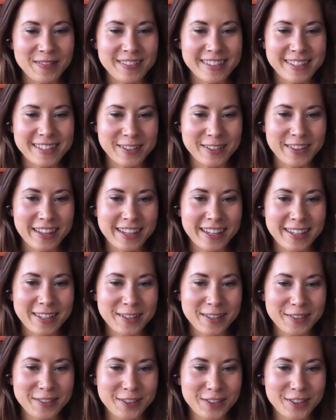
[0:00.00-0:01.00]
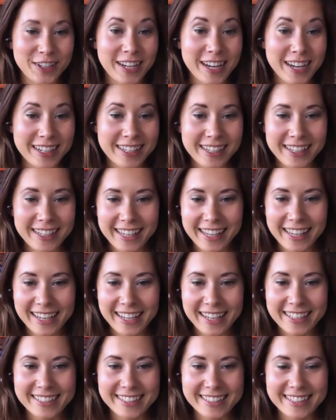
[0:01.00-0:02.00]
So thank you for sharing
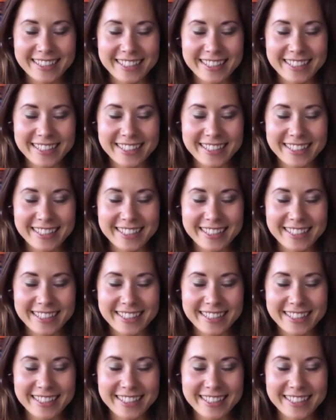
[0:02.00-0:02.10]
it.